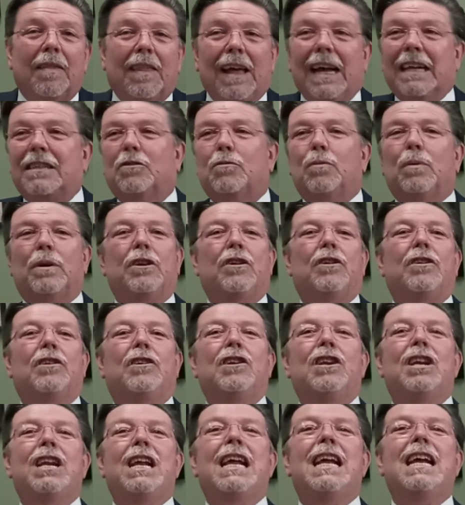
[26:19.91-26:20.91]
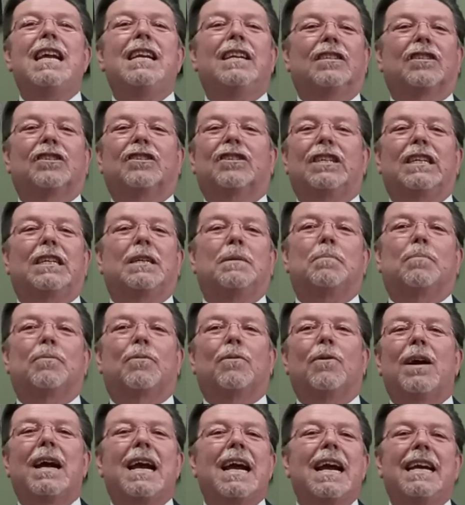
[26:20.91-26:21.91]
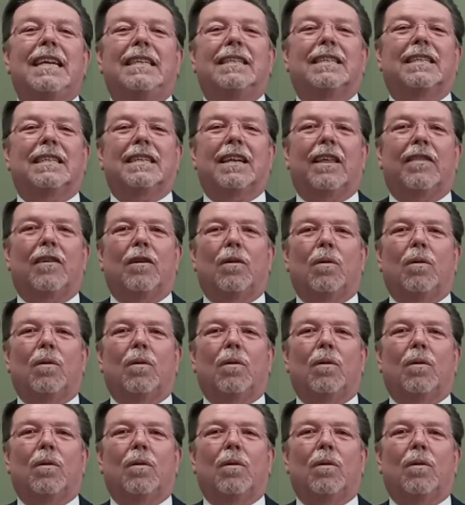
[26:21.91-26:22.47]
That's when you need to sing praise unto